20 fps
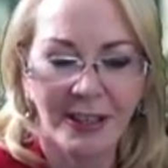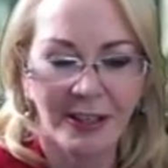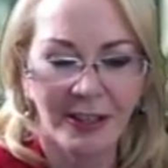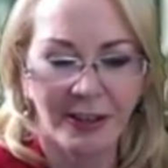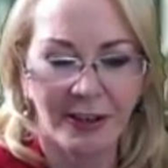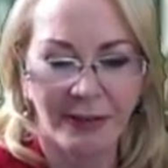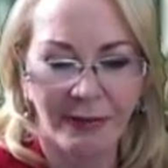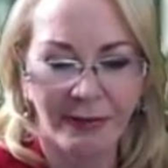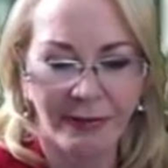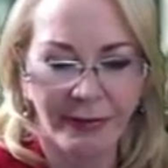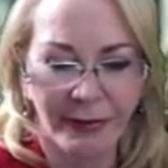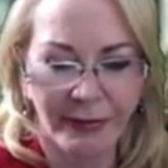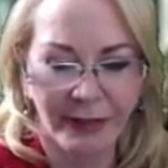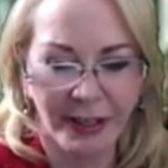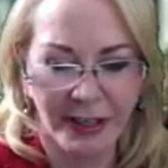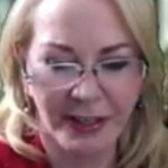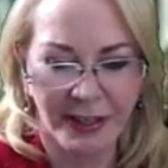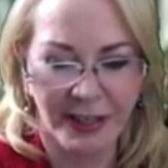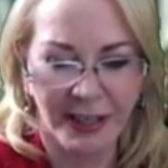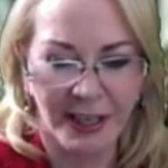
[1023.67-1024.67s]
you know,
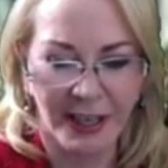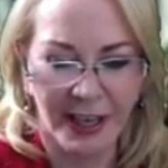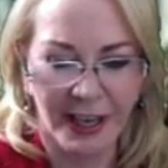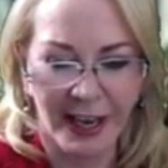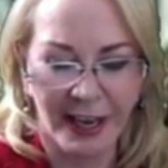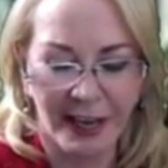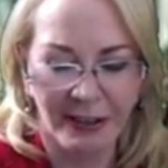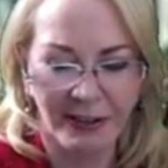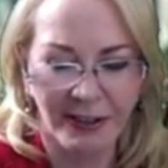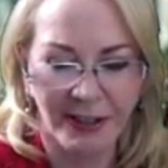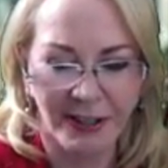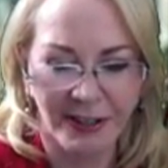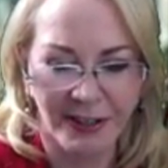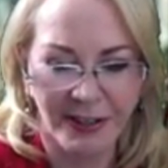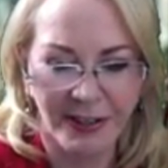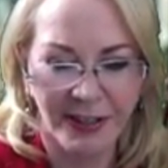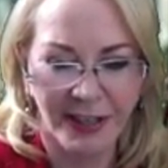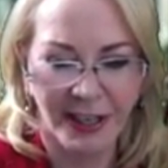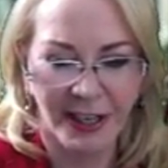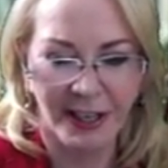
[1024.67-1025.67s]
frivolous encounters.